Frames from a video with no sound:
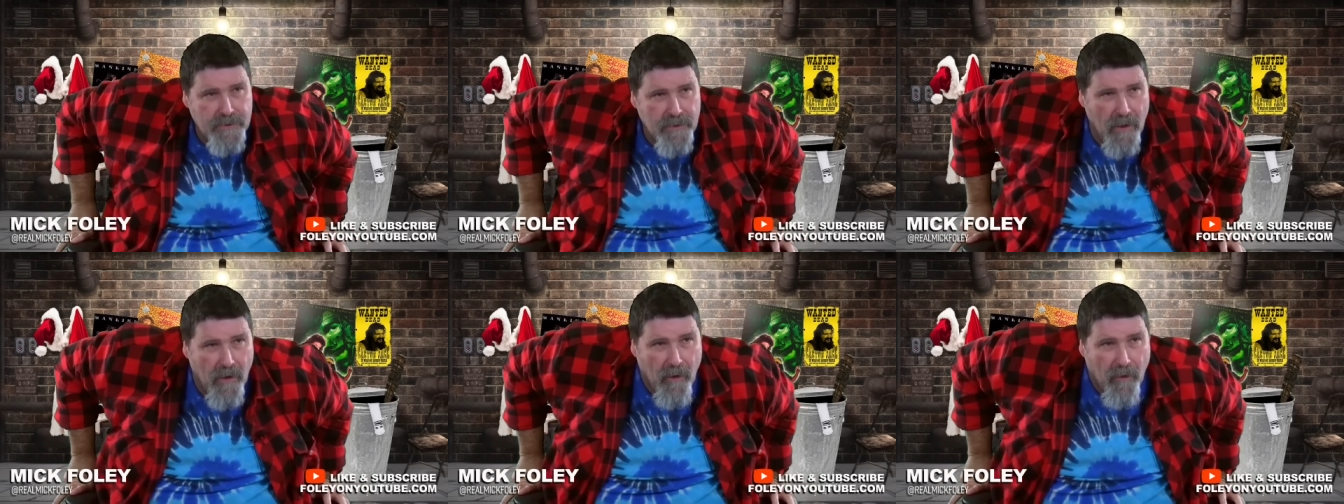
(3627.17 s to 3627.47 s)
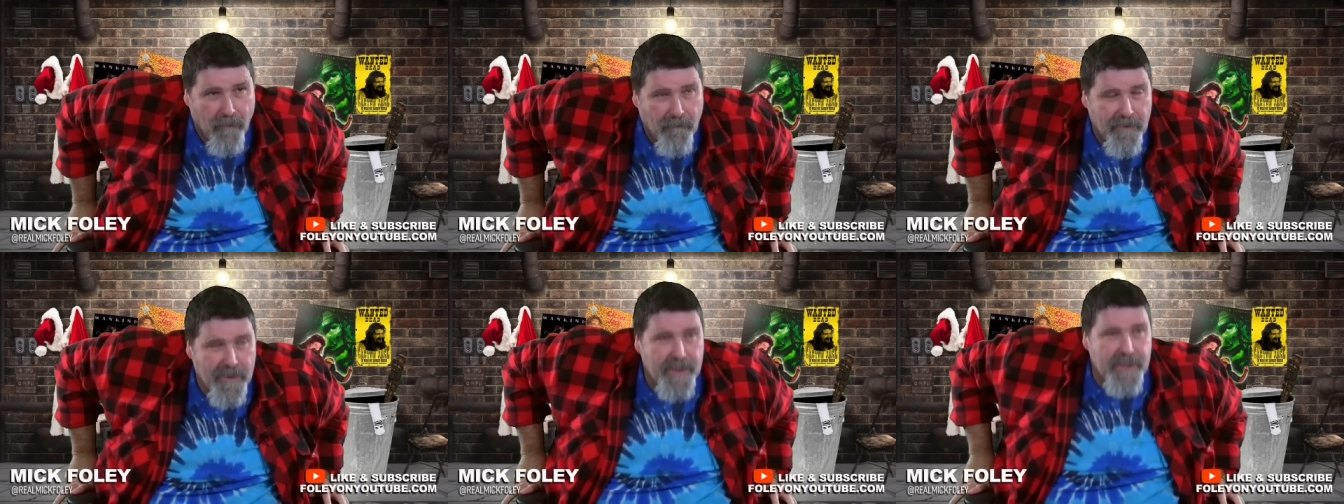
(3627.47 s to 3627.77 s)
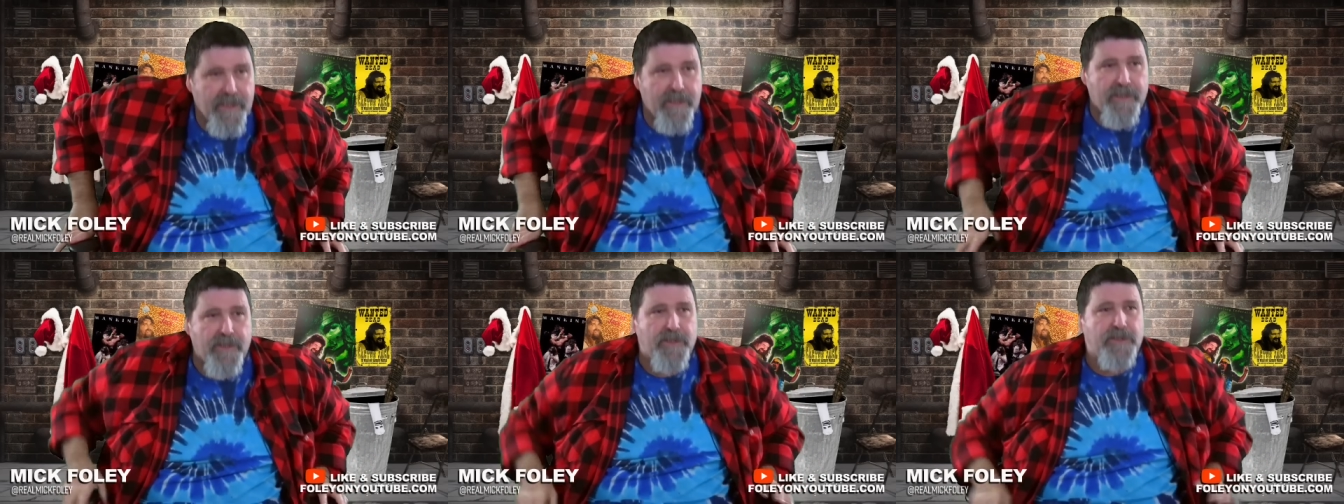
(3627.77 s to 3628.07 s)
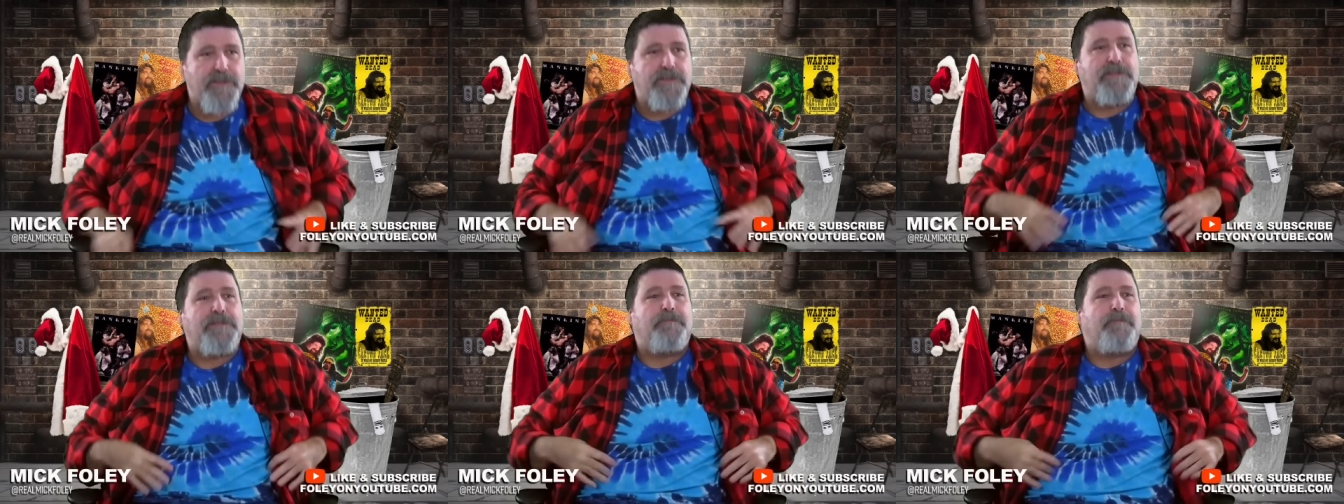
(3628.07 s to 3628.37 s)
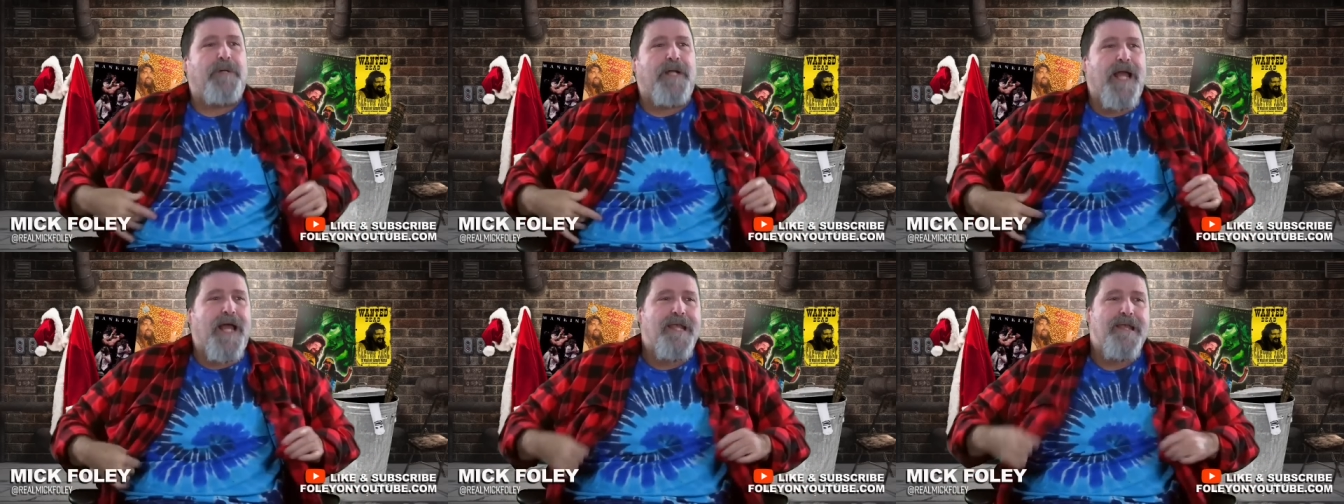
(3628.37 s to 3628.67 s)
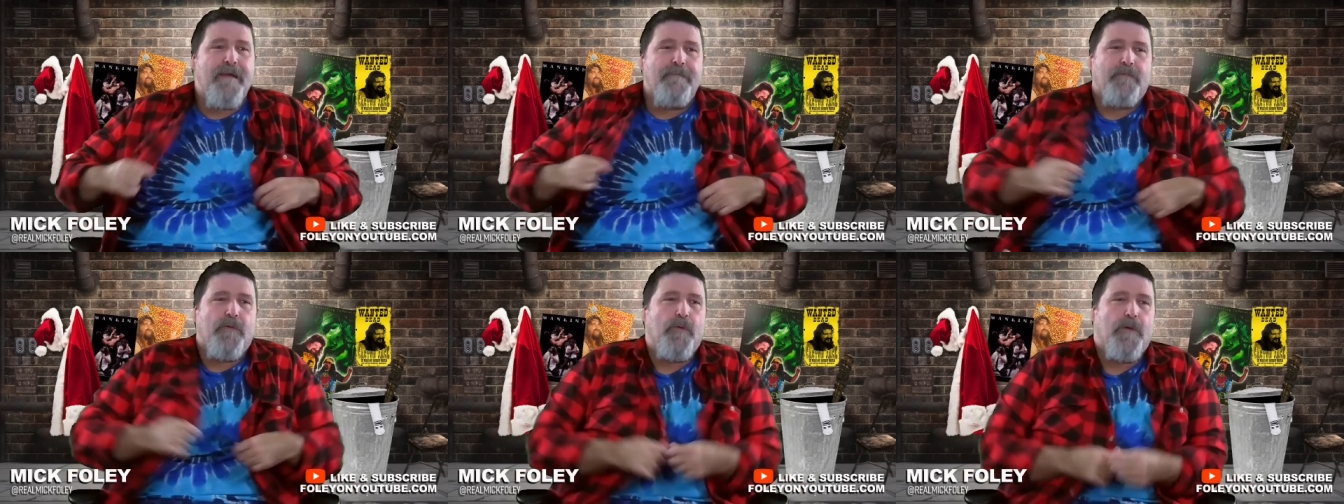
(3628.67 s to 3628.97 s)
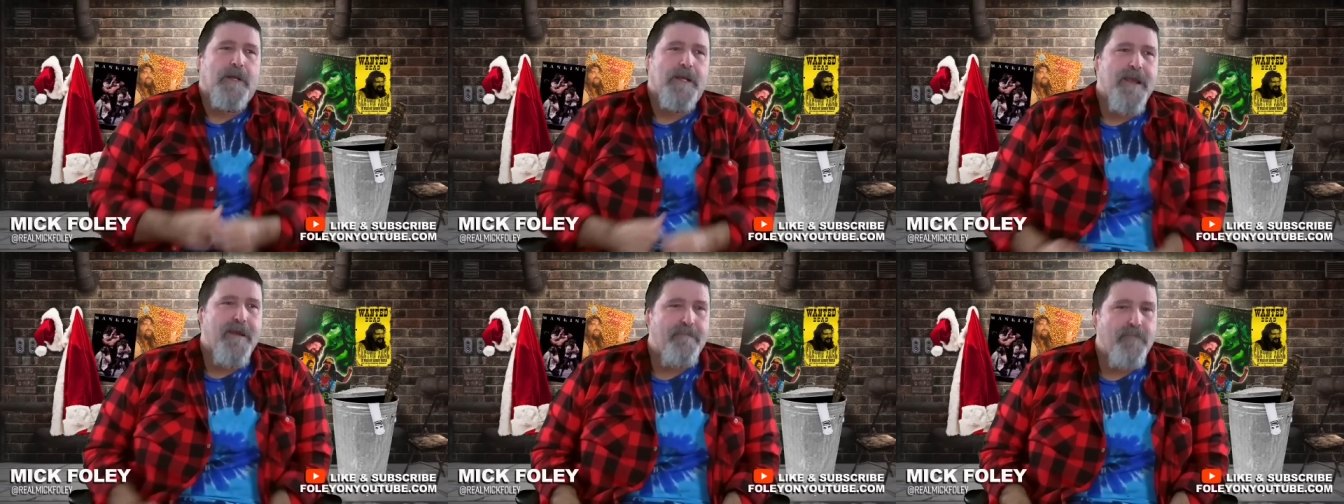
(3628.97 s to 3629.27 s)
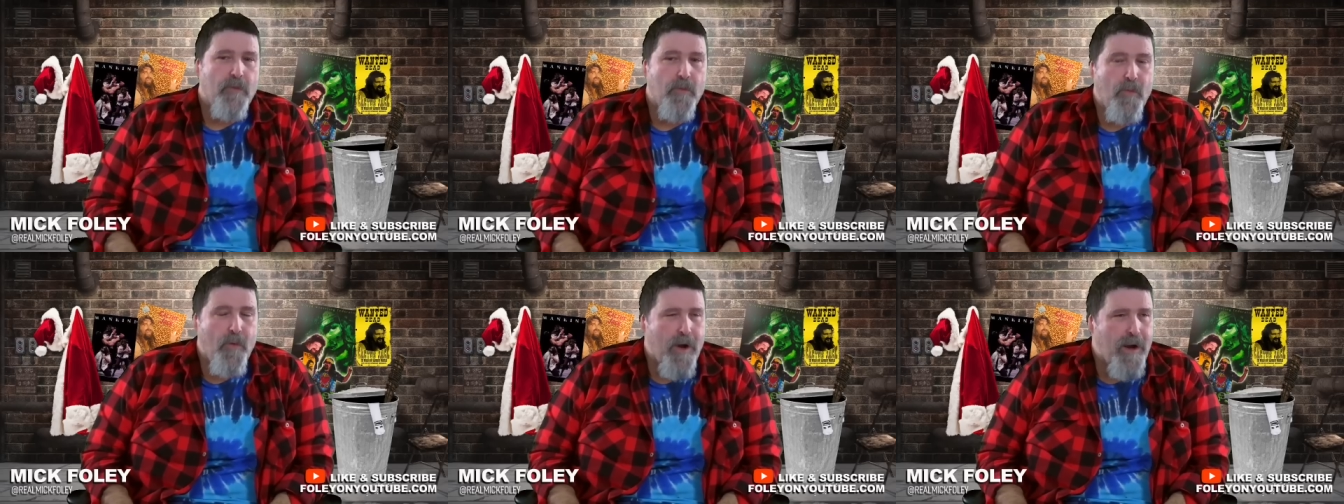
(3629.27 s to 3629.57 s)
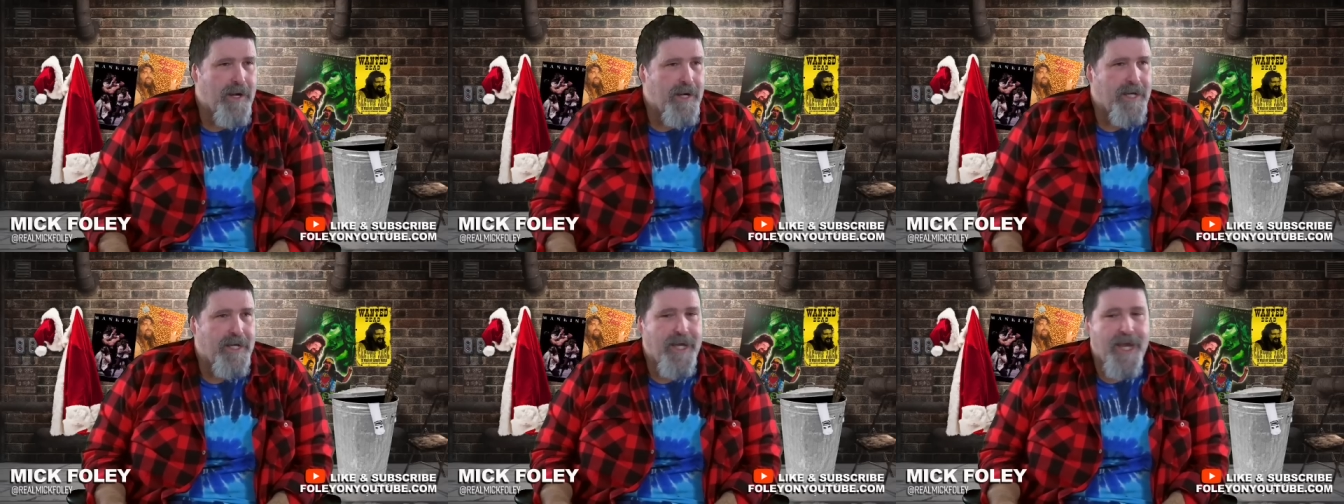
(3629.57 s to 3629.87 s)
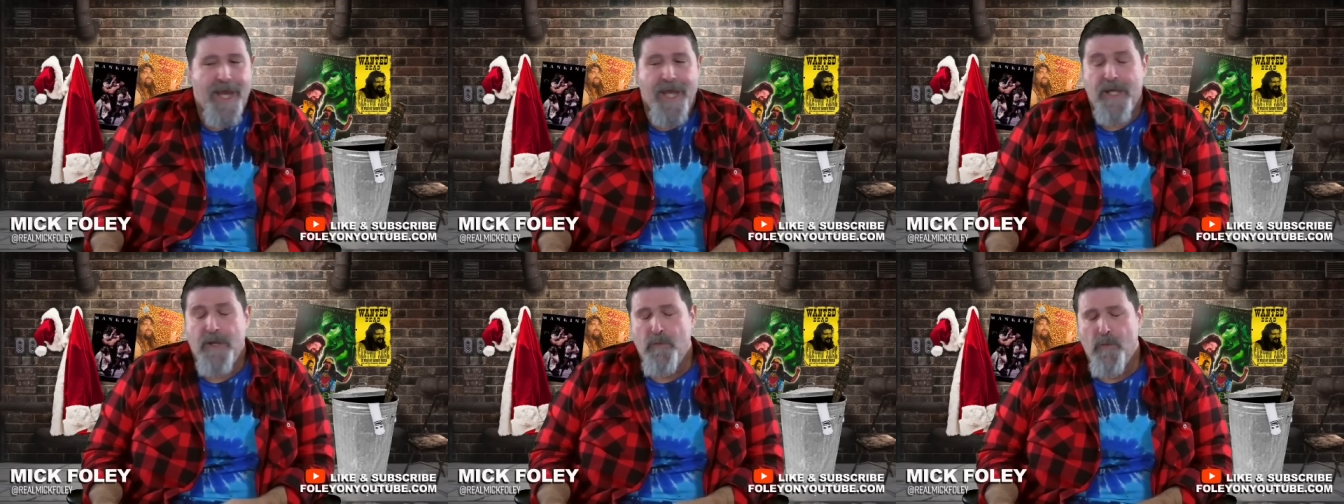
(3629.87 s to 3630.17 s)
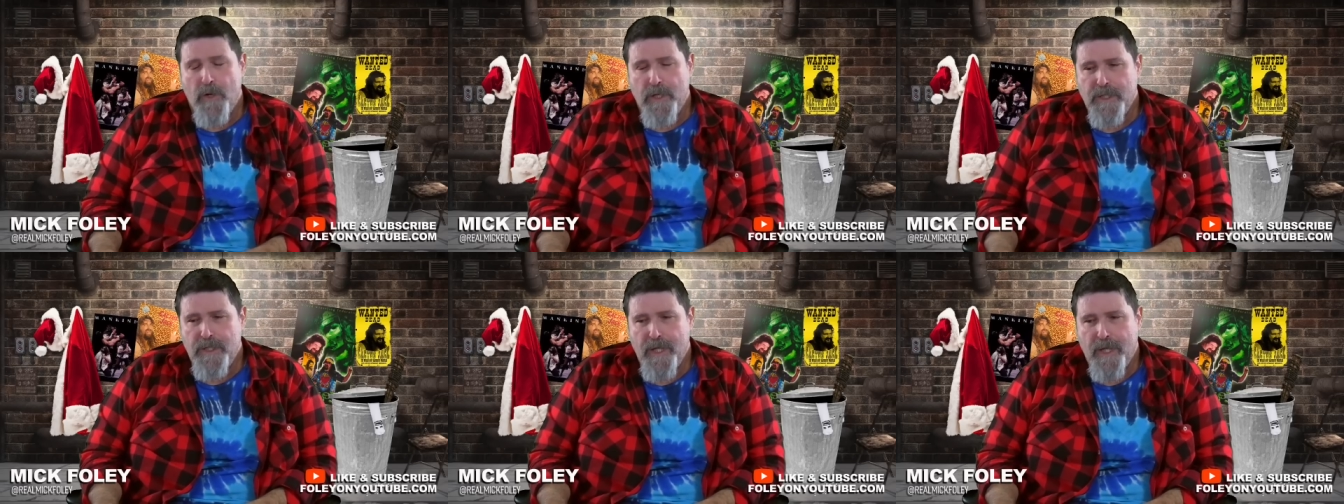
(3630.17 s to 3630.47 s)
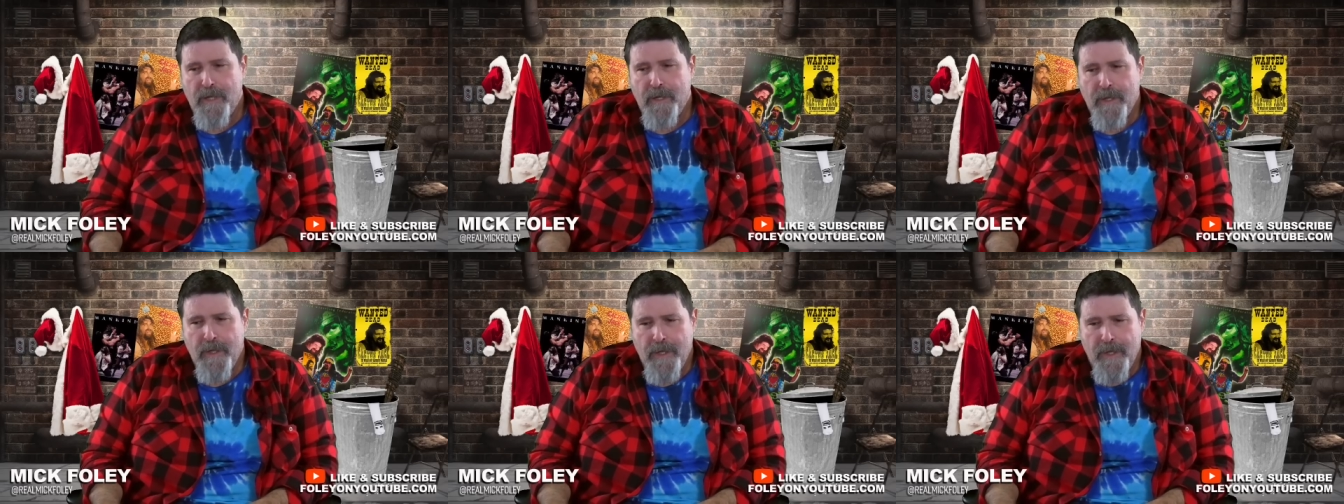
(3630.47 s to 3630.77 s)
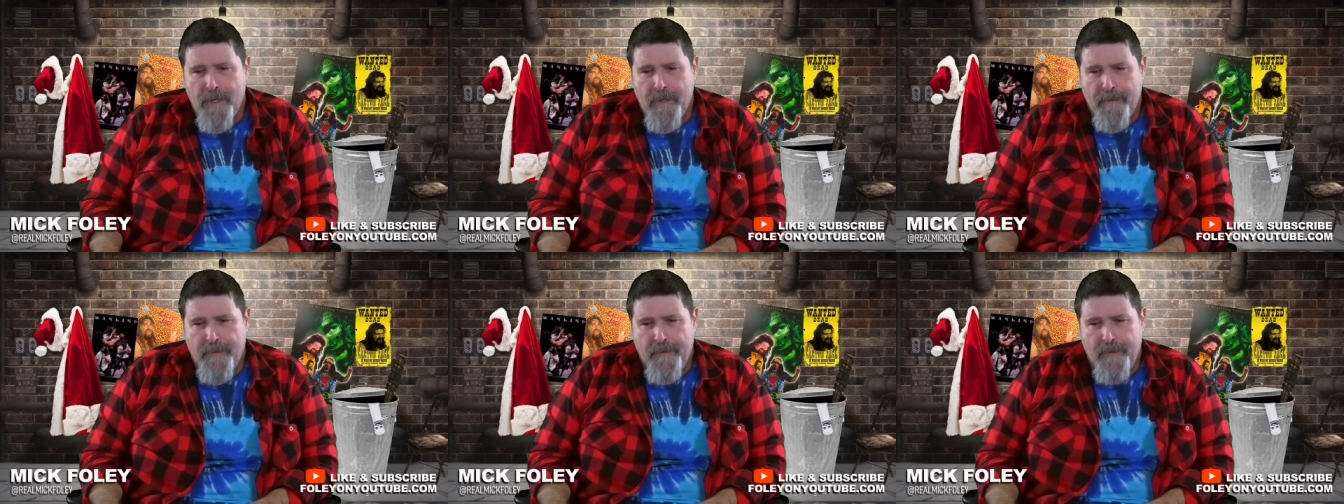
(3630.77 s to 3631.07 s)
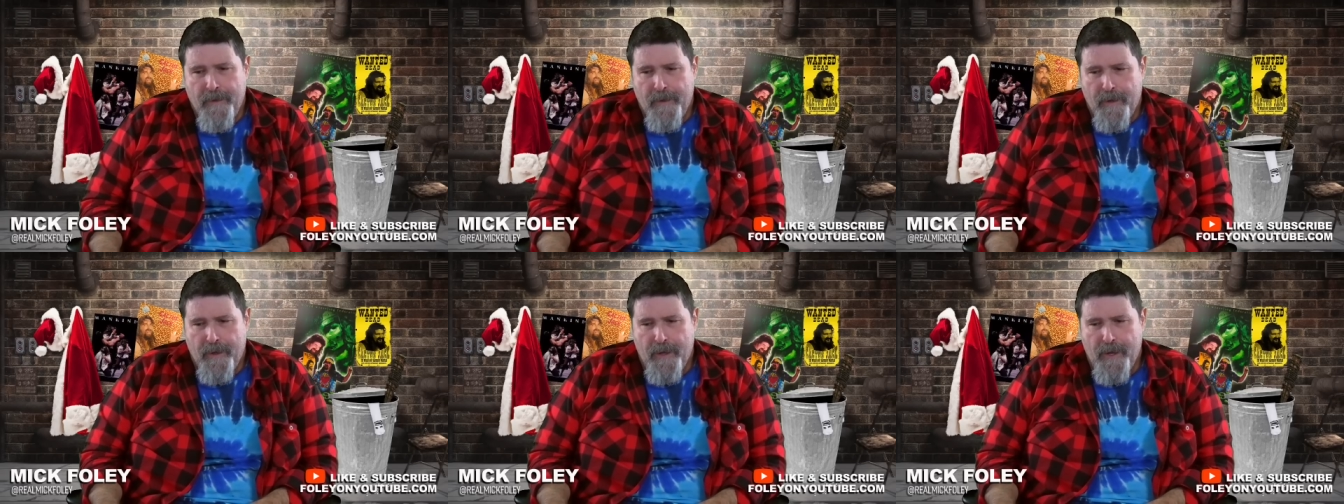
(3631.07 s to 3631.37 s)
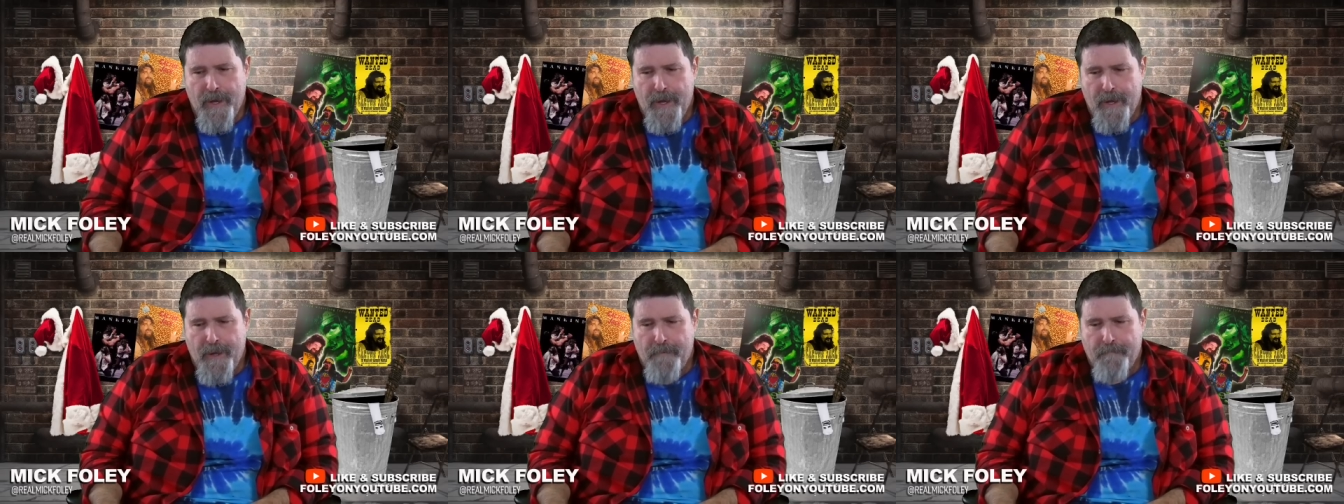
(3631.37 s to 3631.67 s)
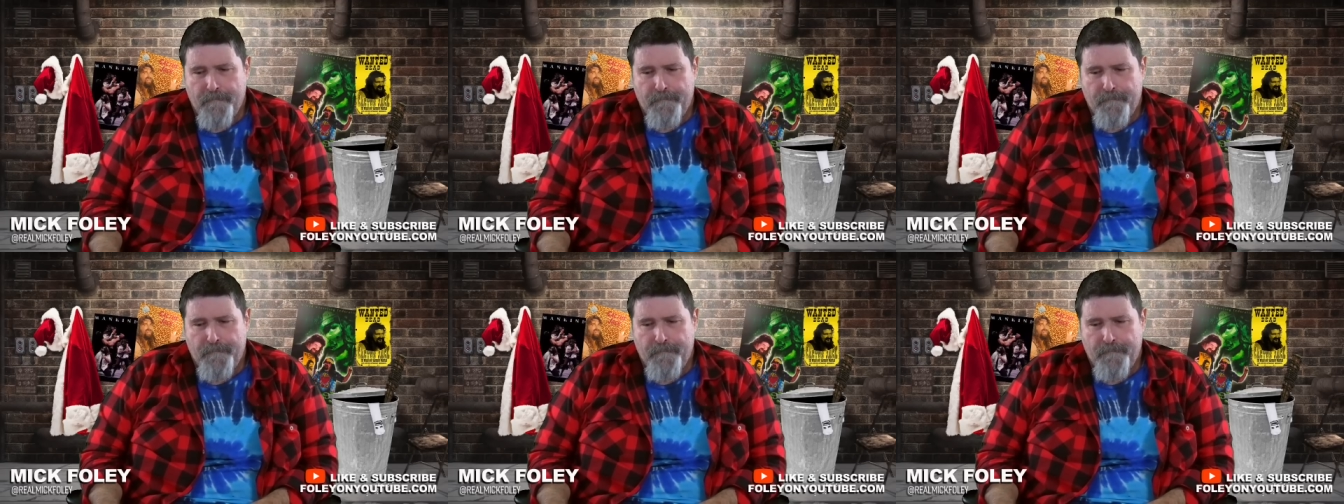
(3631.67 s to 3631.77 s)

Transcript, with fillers: over the years, but I never never wanted anyone to. Um, no, you